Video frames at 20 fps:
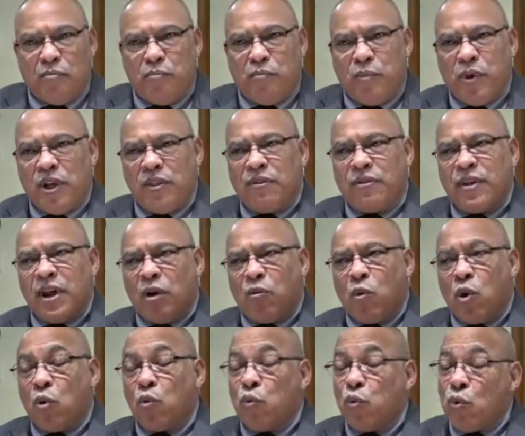But there
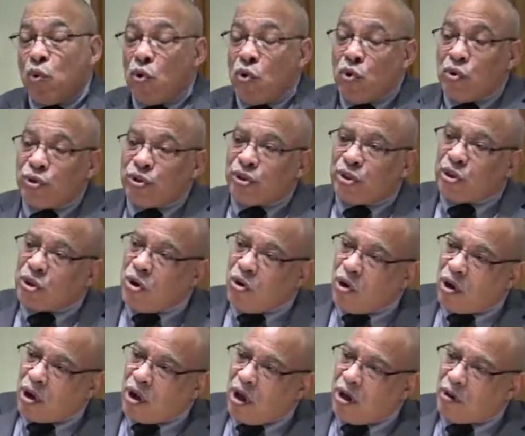were rules to go
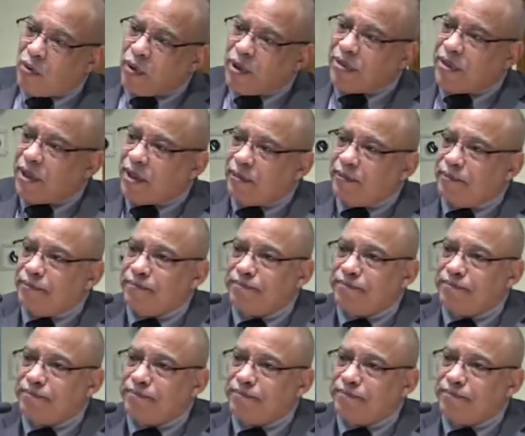along with it.